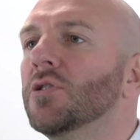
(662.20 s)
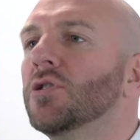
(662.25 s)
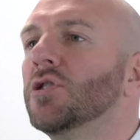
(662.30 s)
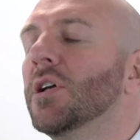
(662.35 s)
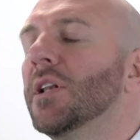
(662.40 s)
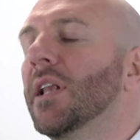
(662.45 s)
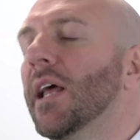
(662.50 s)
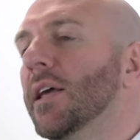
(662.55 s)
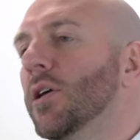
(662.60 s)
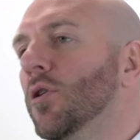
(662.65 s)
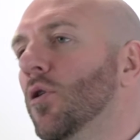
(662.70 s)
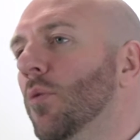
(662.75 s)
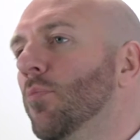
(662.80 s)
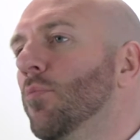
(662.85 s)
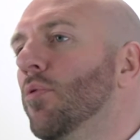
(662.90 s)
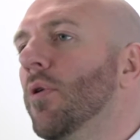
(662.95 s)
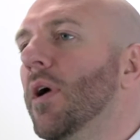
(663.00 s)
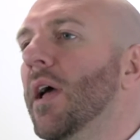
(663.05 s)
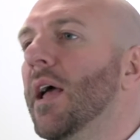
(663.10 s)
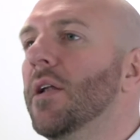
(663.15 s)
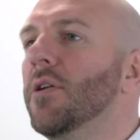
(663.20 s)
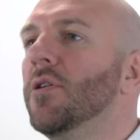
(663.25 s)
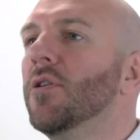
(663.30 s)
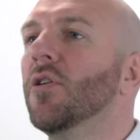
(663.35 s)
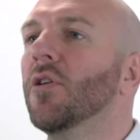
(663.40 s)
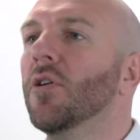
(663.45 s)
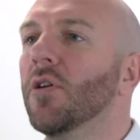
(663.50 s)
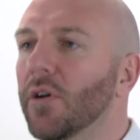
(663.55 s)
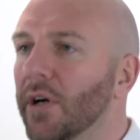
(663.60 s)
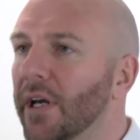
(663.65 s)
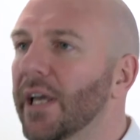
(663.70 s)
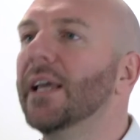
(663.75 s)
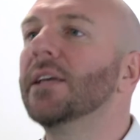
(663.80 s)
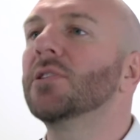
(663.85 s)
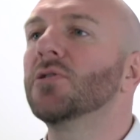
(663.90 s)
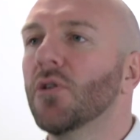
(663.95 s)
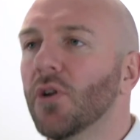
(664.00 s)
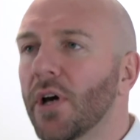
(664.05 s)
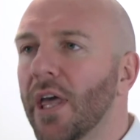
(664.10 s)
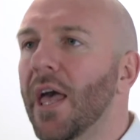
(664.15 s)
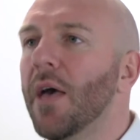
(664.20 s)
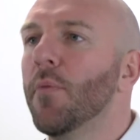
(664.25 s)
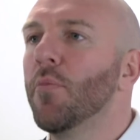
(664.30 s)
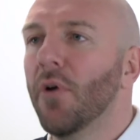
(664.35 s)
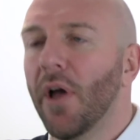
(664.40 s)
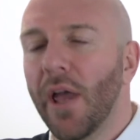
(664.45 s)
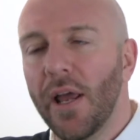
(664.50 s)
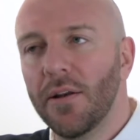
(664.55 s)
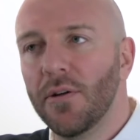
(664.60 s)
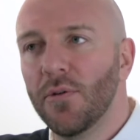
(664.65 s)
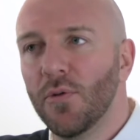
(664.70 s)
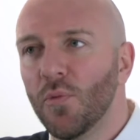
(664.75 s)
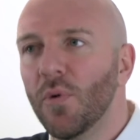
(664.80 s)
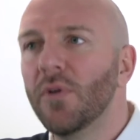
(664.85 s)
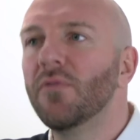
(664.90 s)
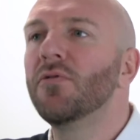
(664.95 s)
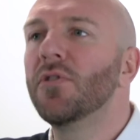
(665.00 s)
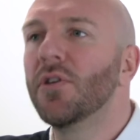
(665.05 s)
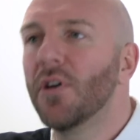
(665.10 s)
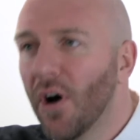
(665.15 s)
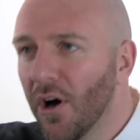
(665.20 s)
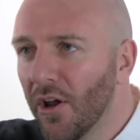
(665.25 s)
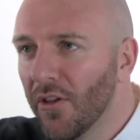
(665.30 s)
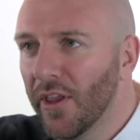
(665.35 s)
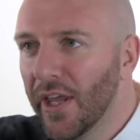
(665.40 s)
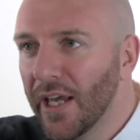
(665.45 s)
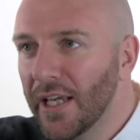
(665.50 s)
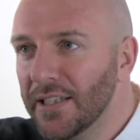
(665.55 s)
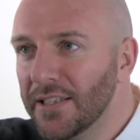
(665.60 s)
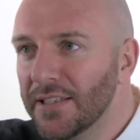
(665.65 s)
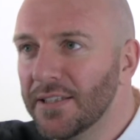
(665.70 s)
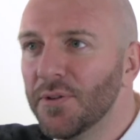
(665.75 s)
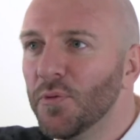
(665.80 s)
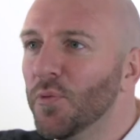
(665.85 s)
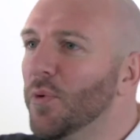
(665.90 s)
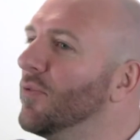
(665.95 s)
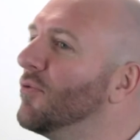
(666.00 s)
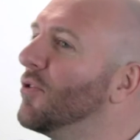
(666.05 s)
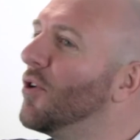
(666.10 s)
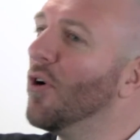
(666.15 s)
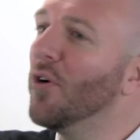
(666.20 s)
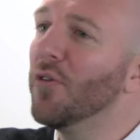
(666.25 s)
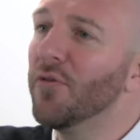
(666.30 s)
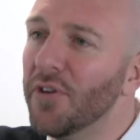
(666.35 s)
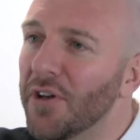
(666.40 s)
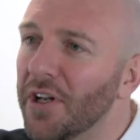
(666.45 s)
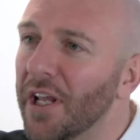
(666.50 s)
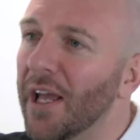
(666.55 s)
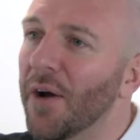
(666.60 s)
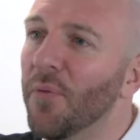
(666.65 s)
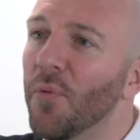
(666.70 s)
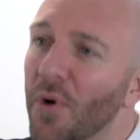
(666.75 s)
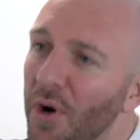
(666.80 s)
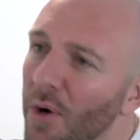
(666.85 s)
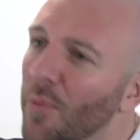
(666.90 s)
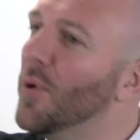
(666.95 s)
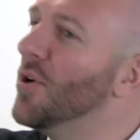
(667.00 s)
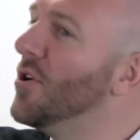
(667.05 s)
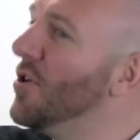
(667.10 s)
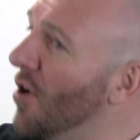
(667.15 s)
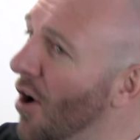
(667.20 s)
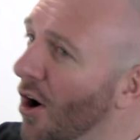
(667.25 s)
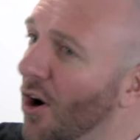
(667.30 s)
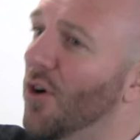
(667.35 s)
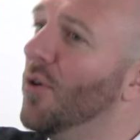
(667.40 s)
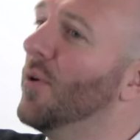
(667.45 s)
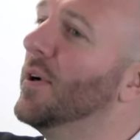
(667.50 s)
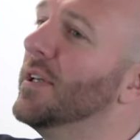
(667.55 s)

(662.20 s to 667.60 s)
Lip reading: to let your brain know, it's okay, brain, we've got this, we've covered it, we're not